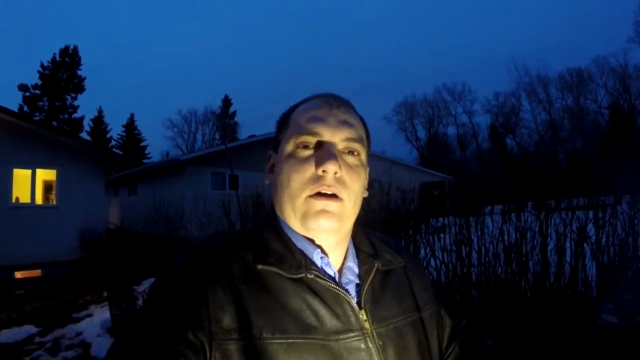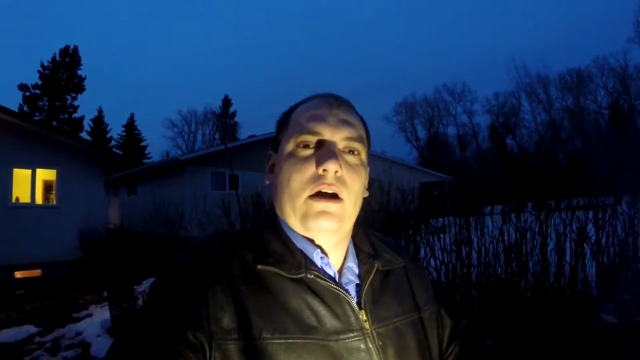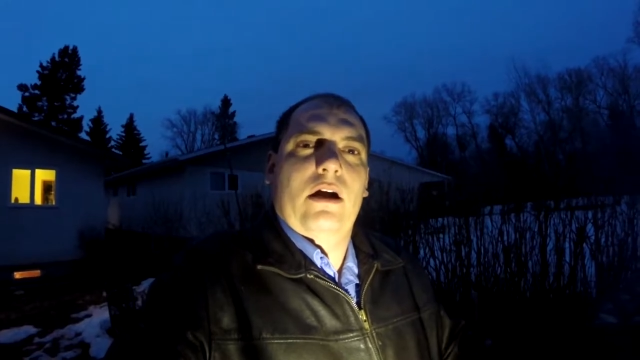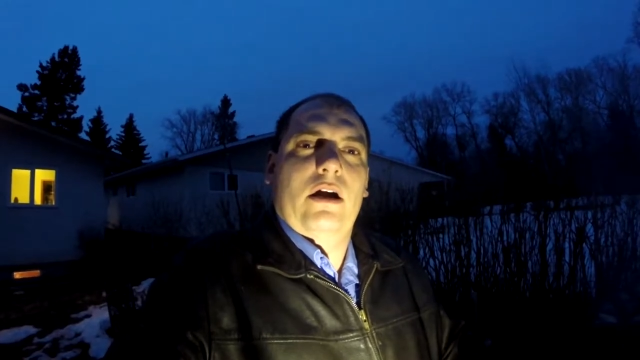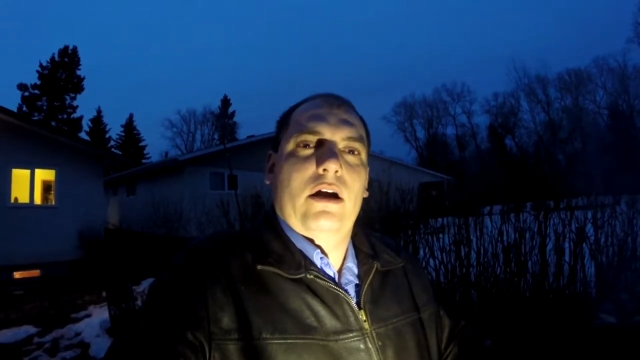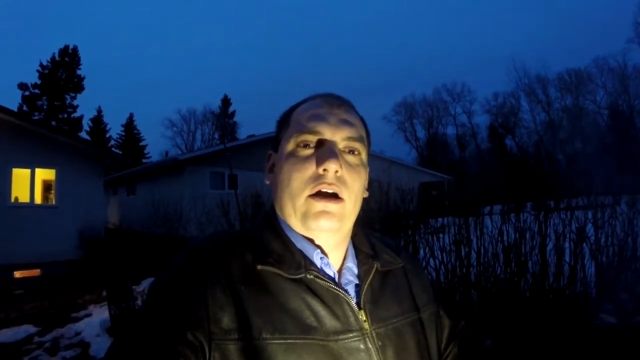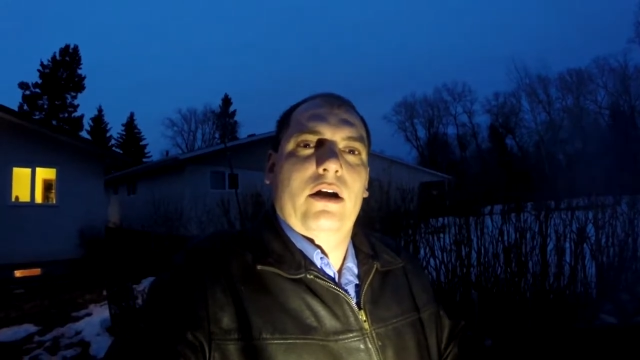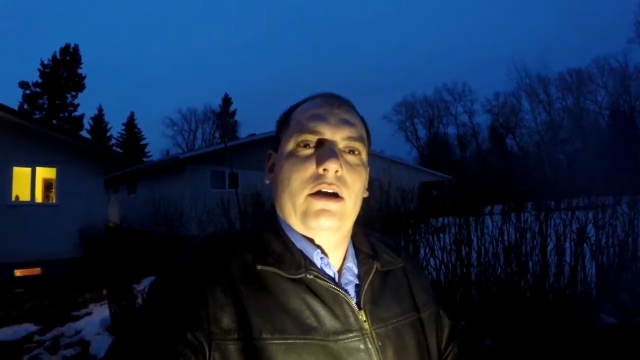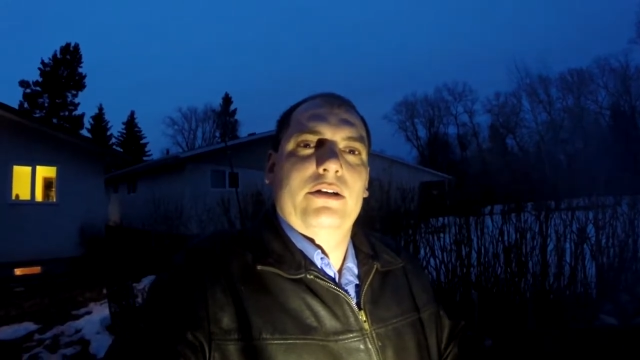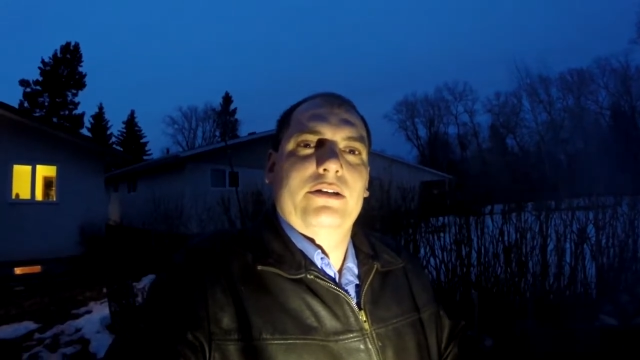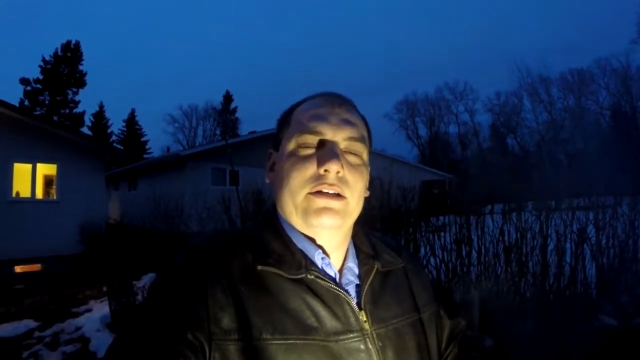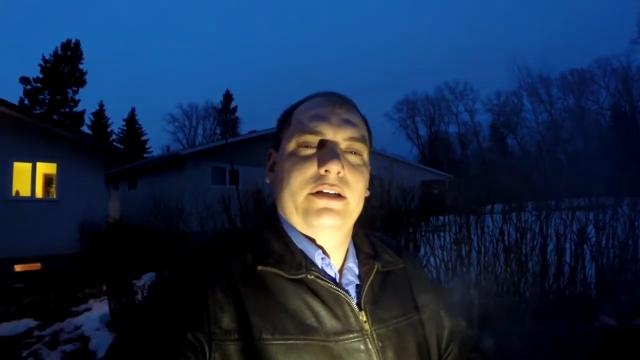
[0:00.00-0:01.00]

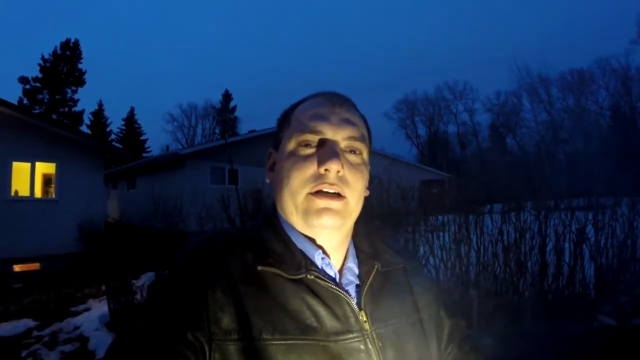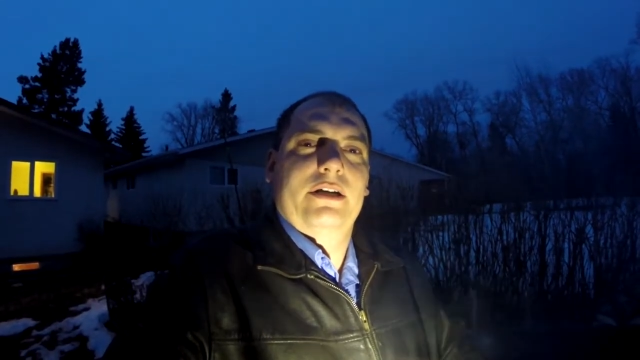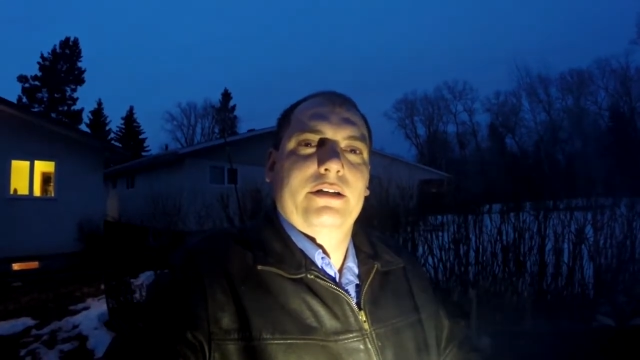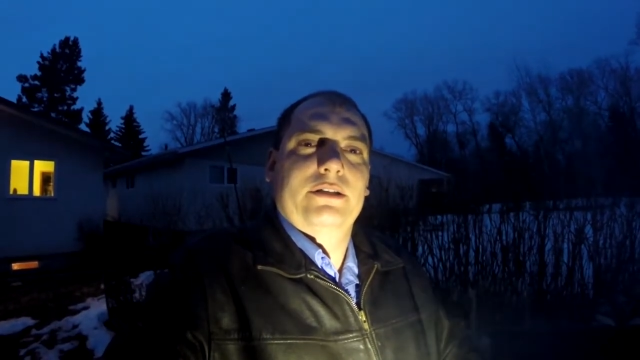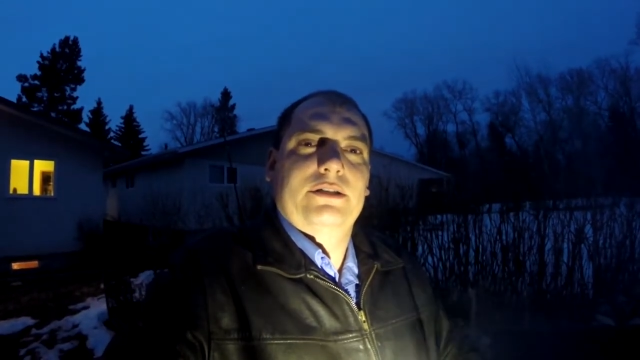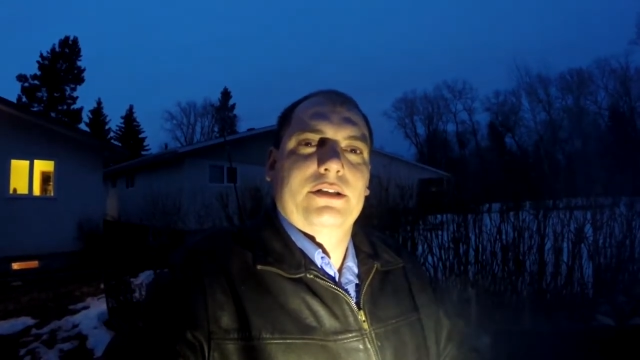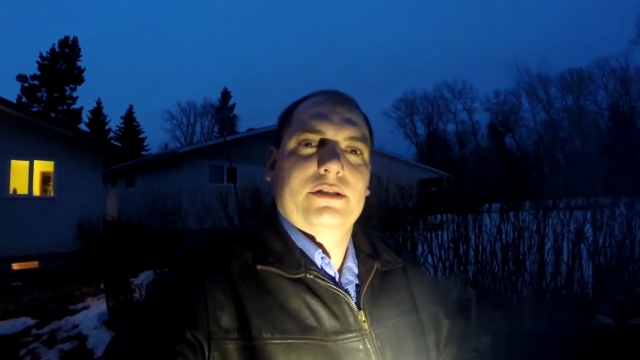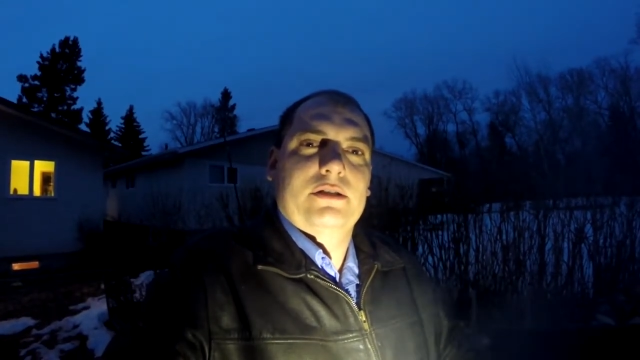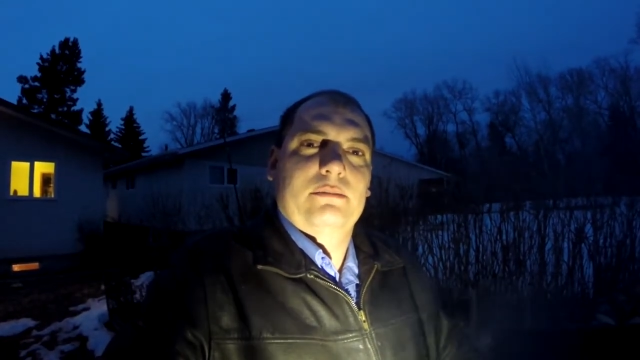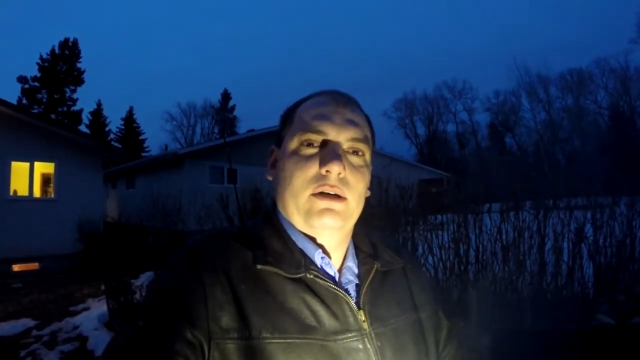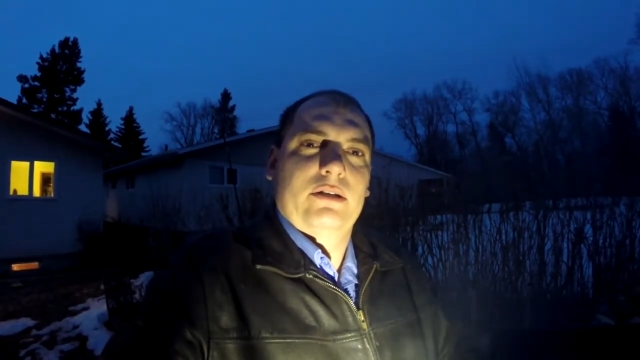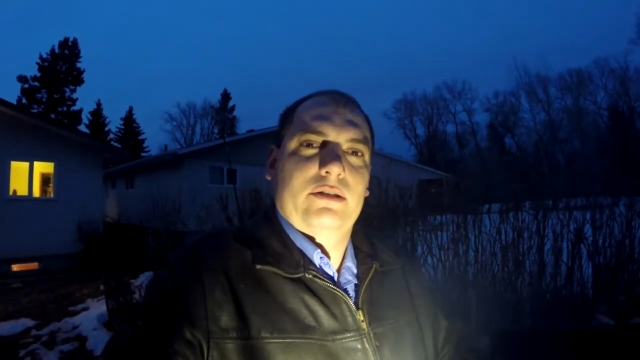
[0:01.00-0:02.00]
our dinner is just
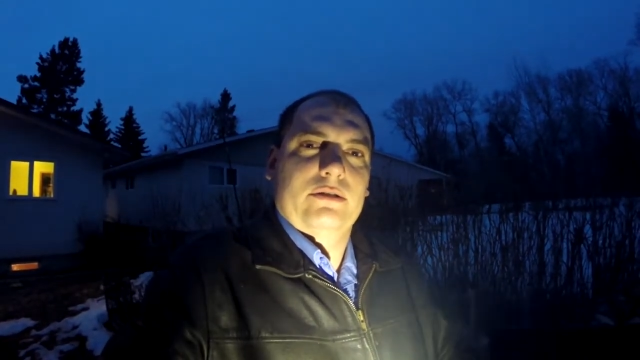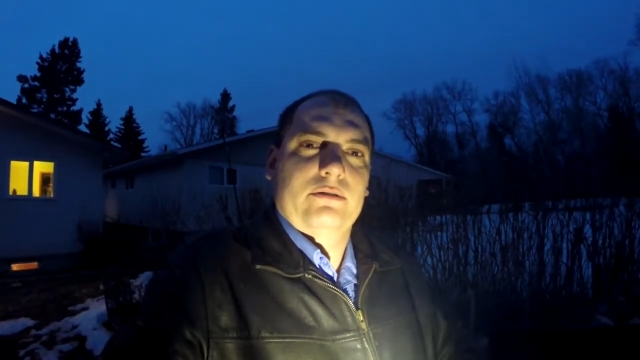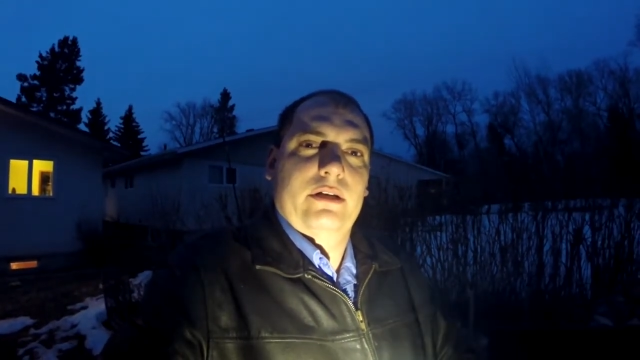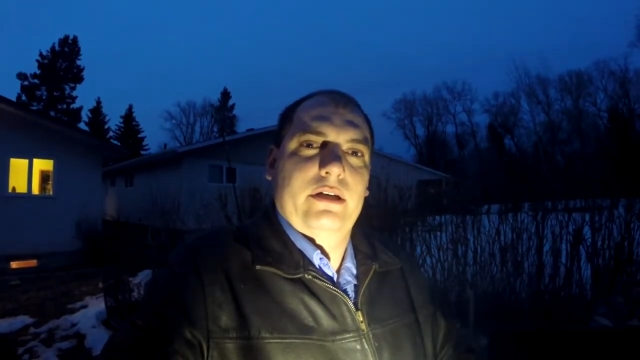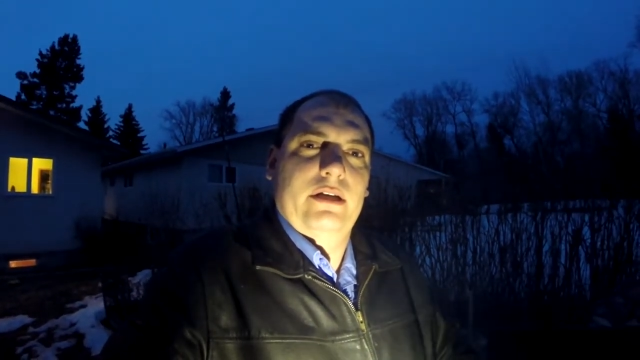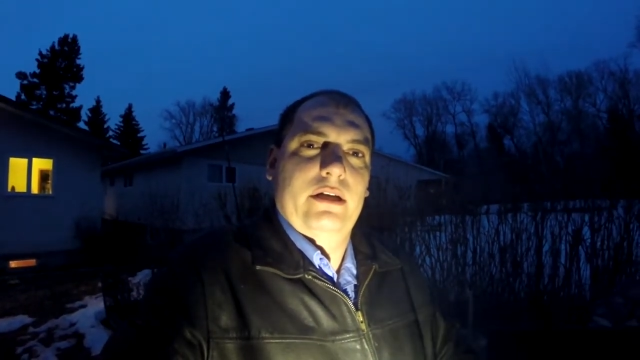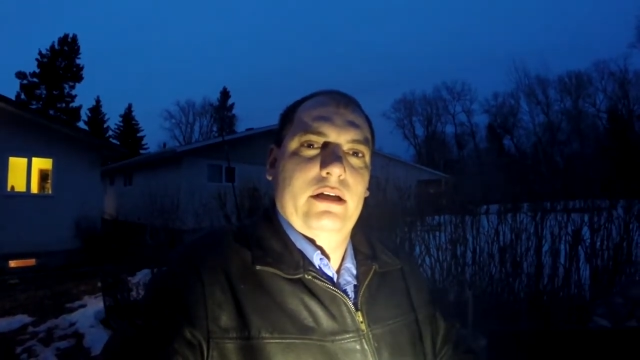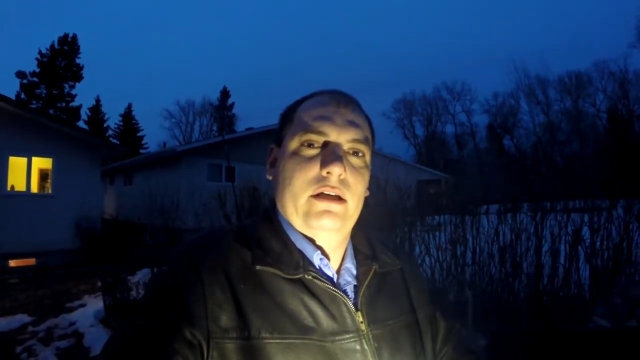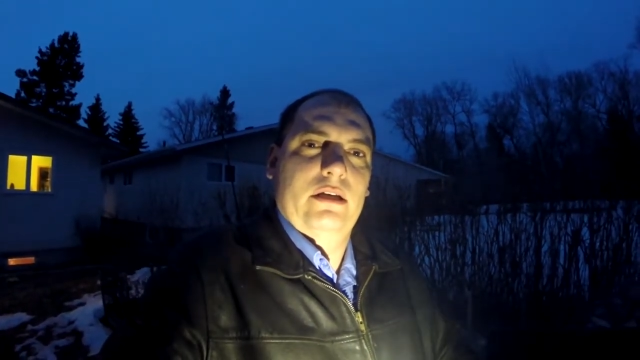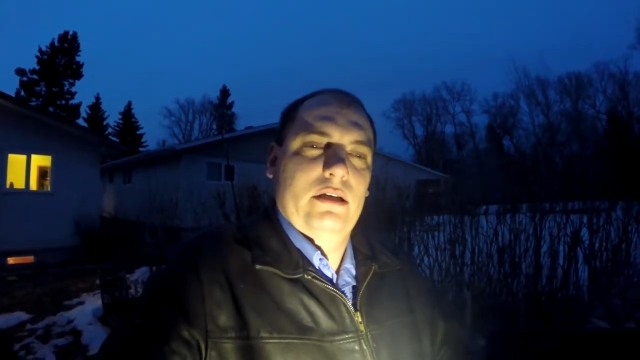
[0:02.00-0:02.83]
about ready